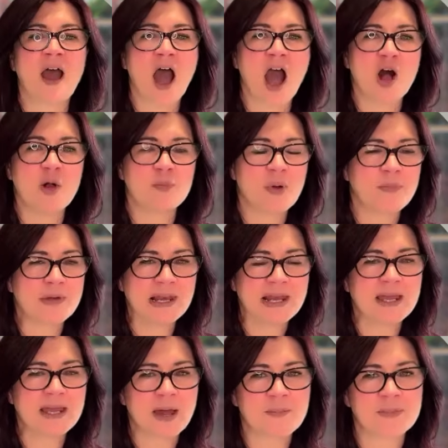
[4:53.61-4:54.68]
I'll pop a
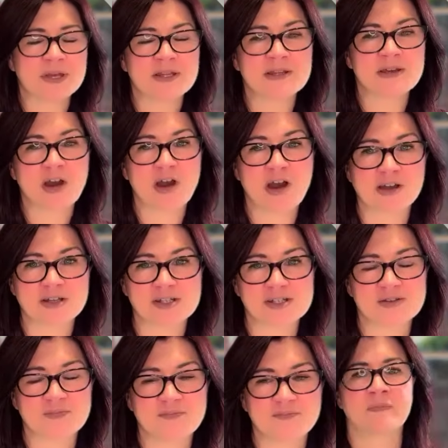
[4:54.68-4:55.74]
link up in the cards.